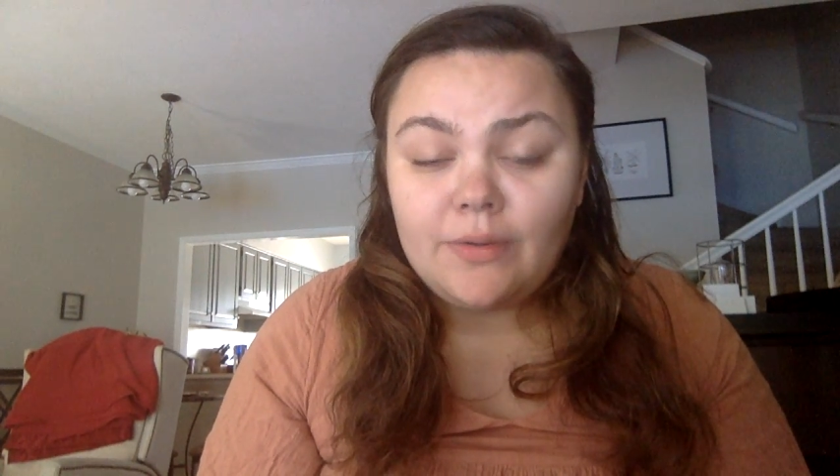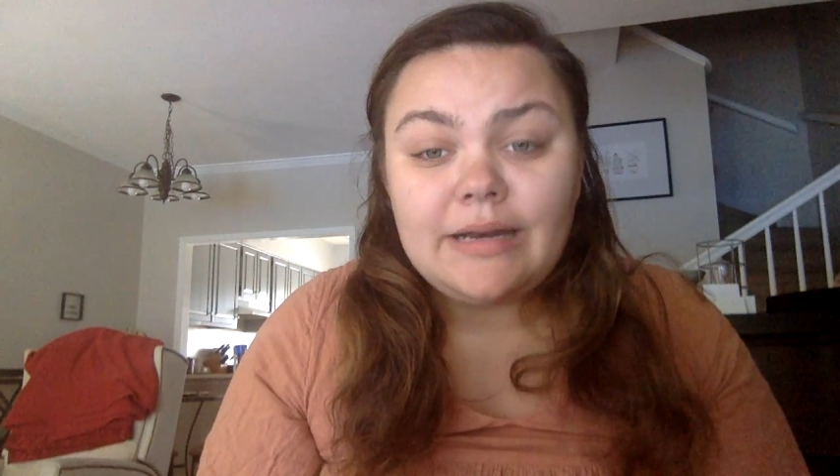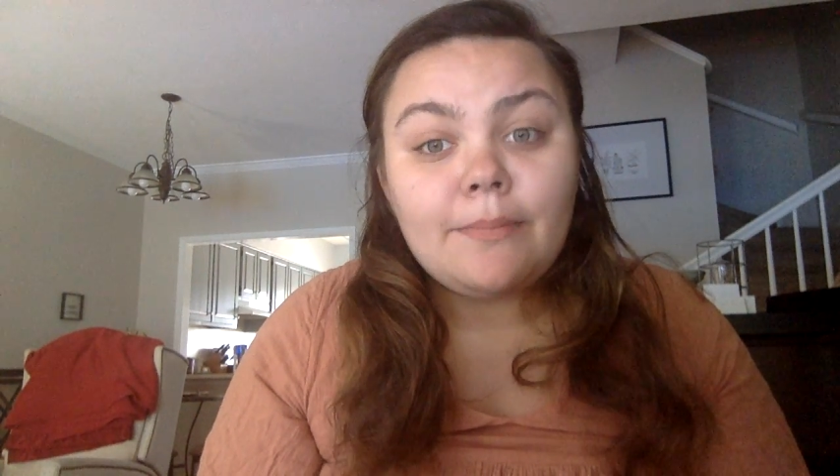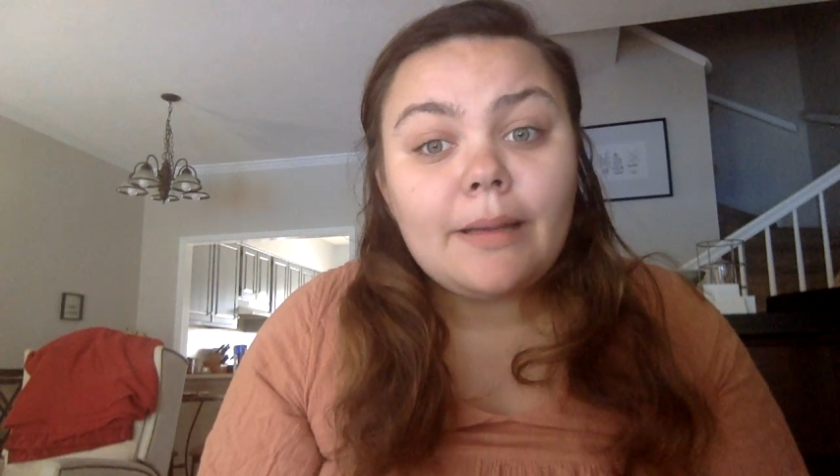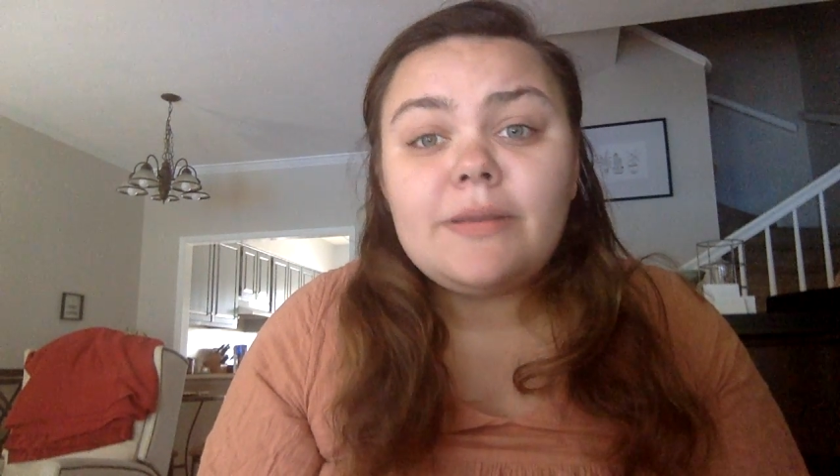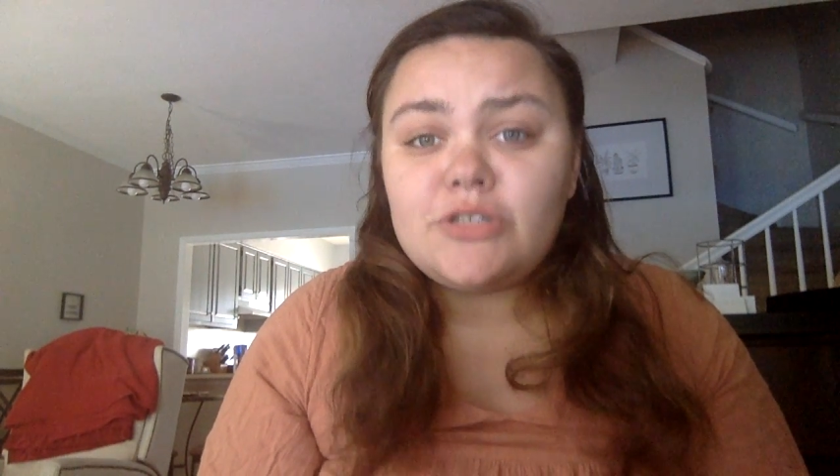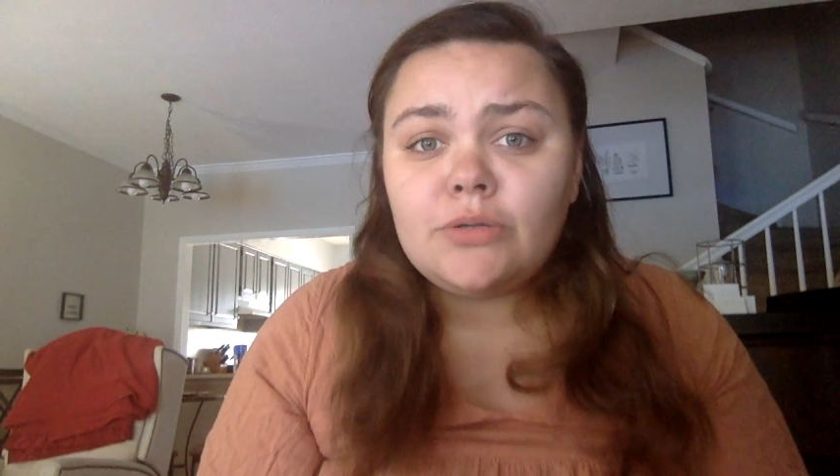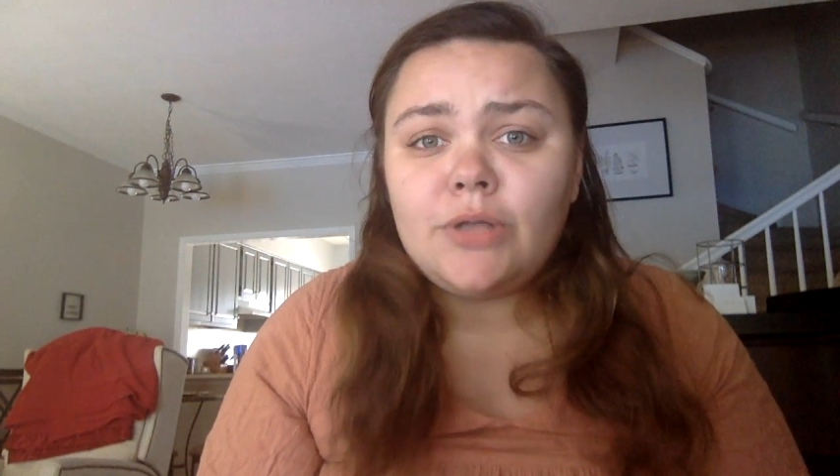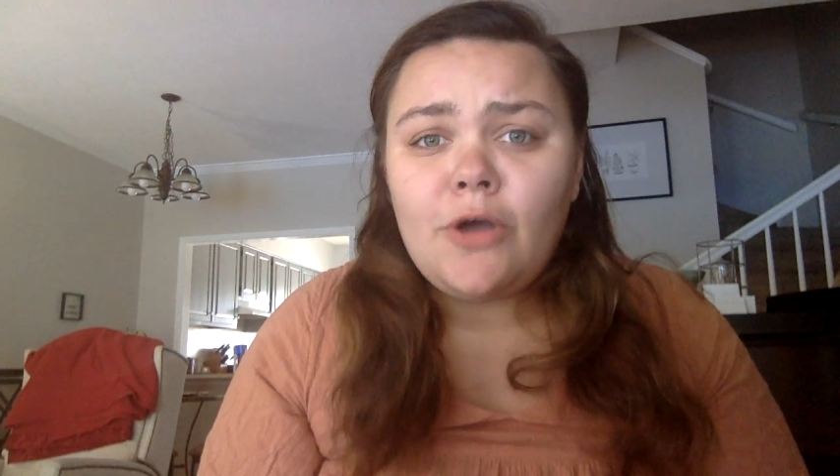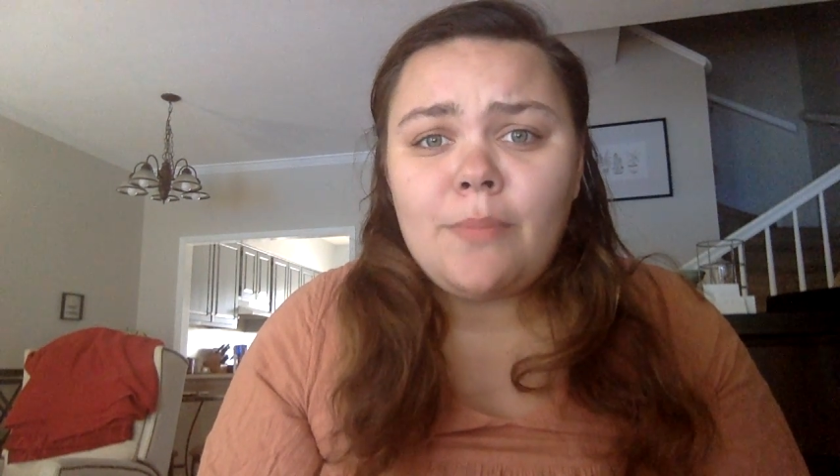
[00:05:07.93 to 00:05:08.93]
and it might be
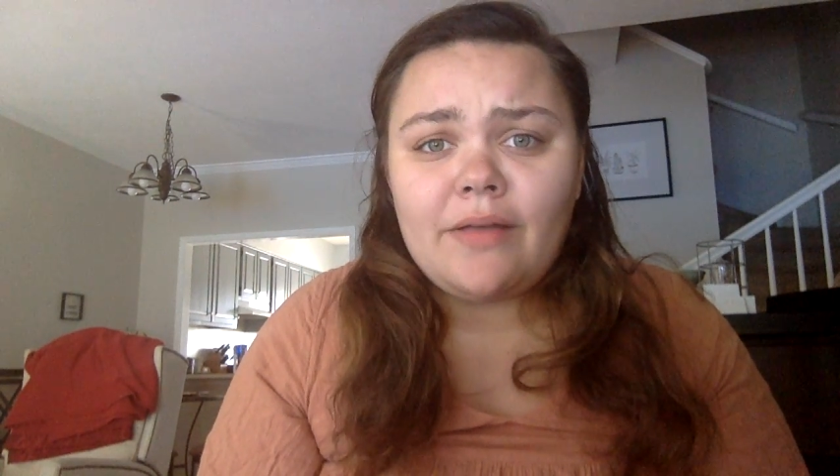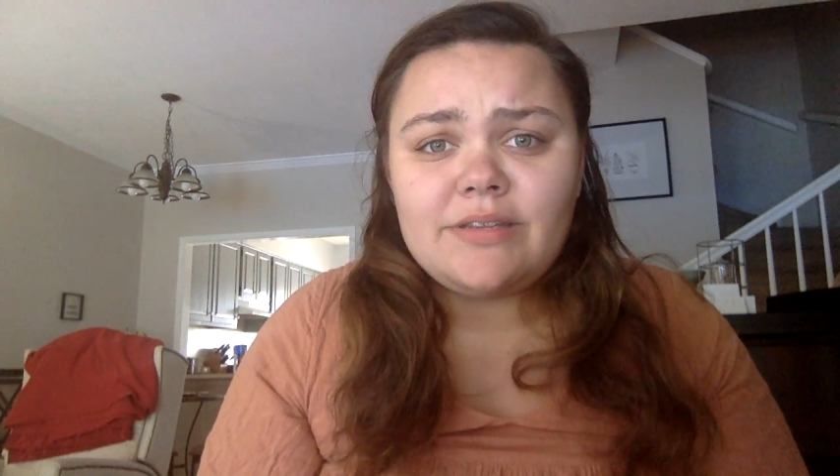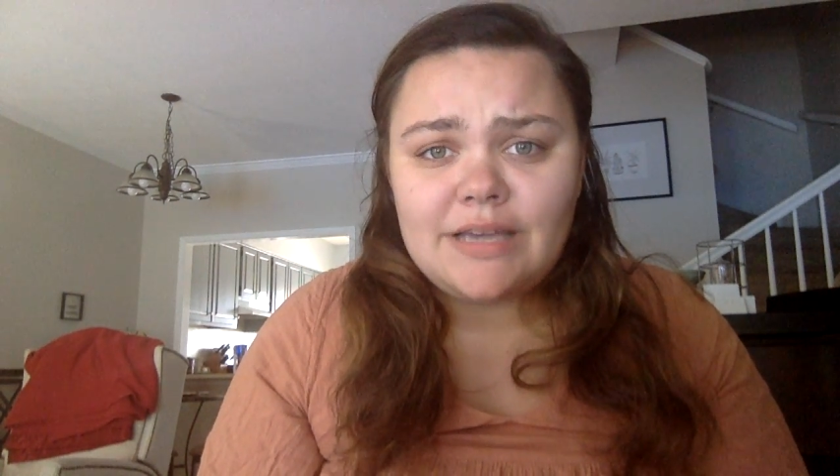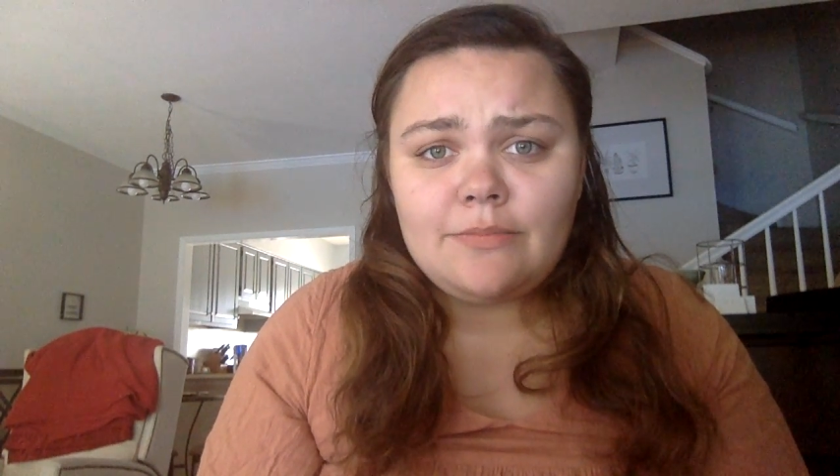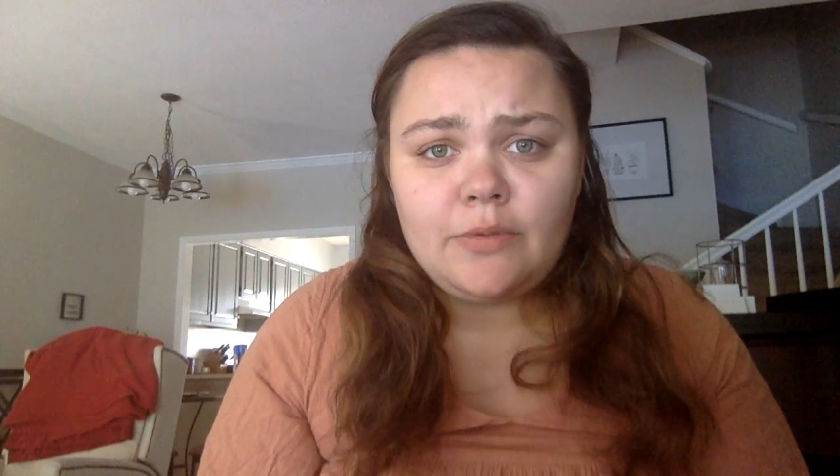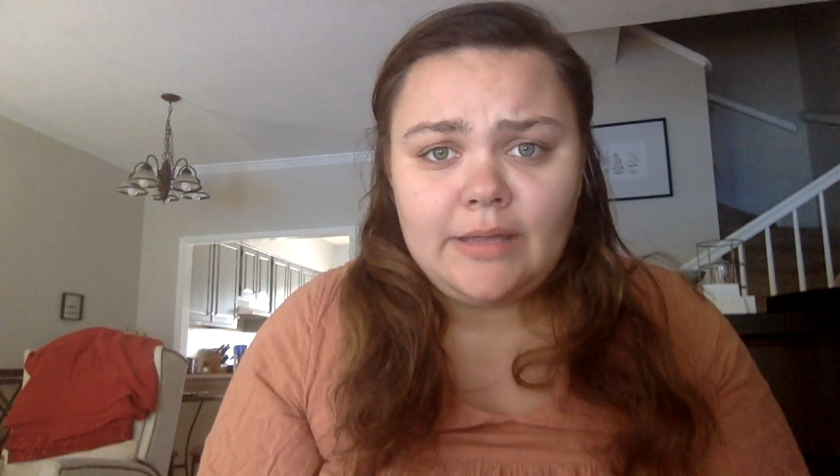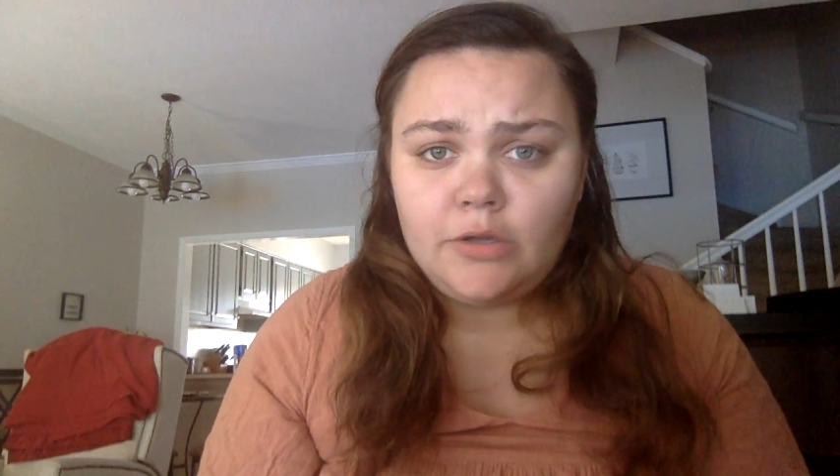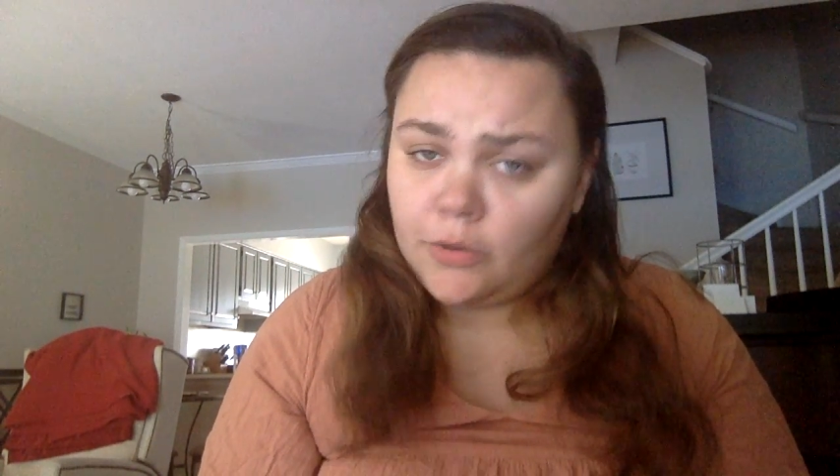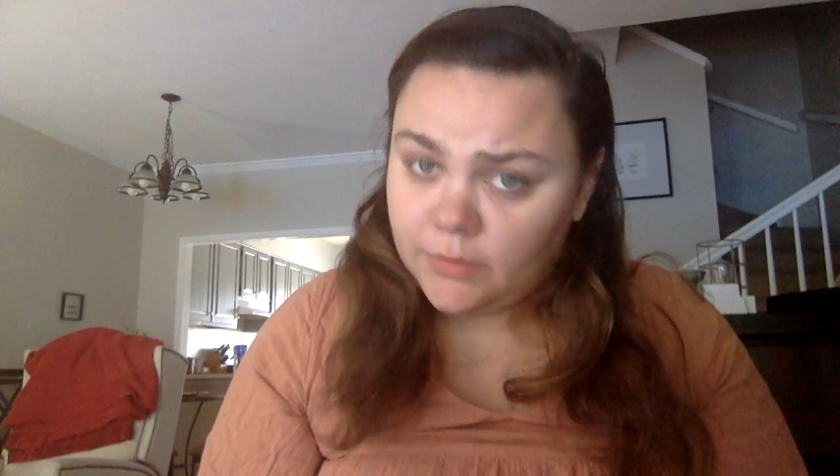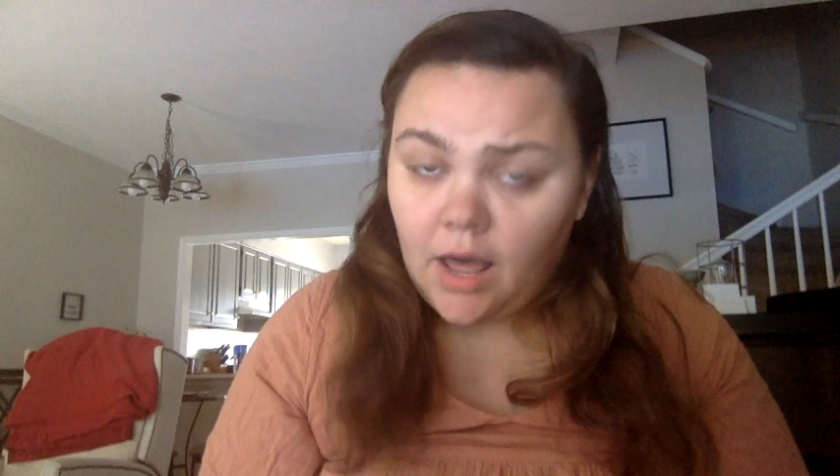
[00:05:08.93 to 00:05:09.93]
too low by the time you
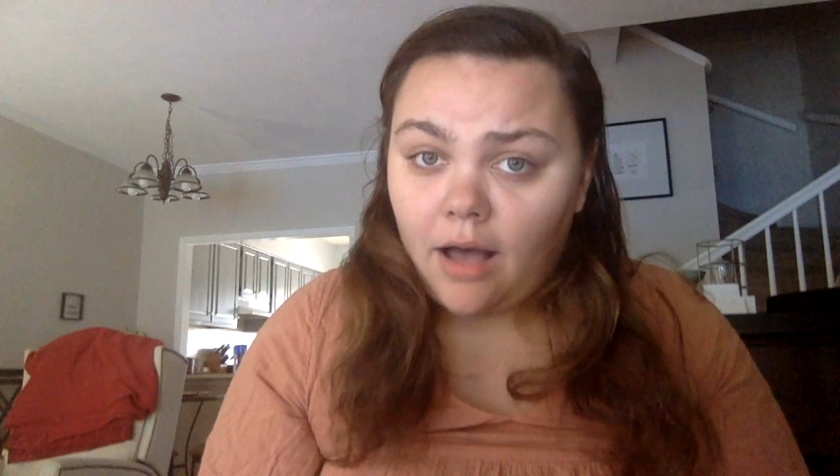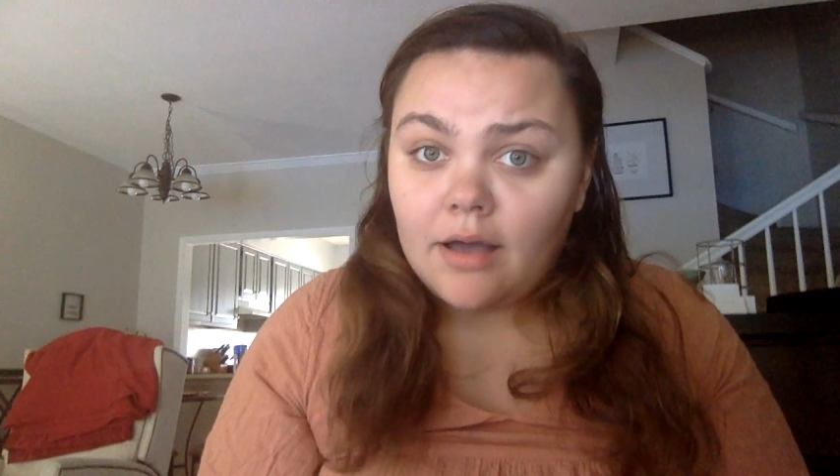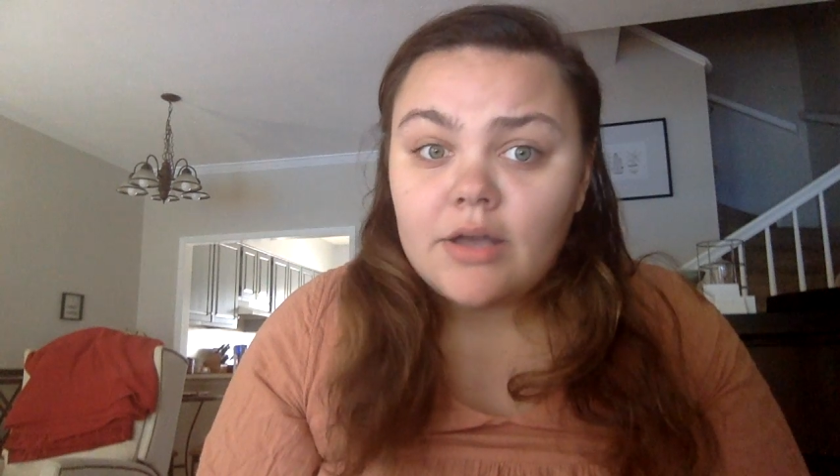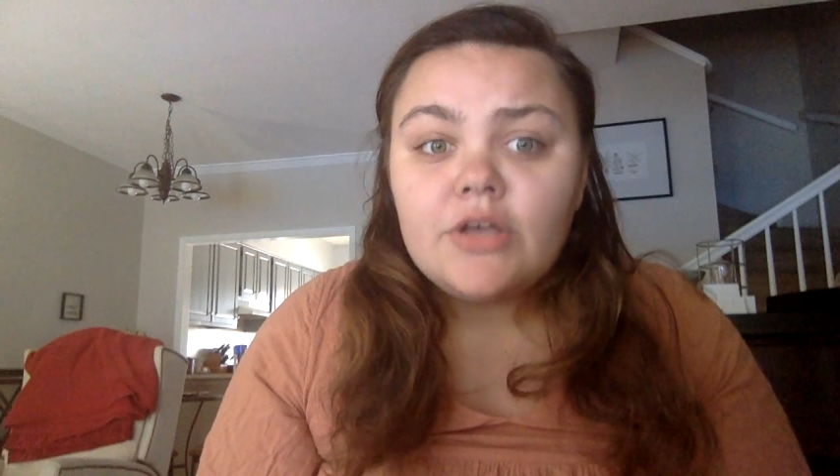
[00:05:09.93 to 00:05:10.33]
hit low la.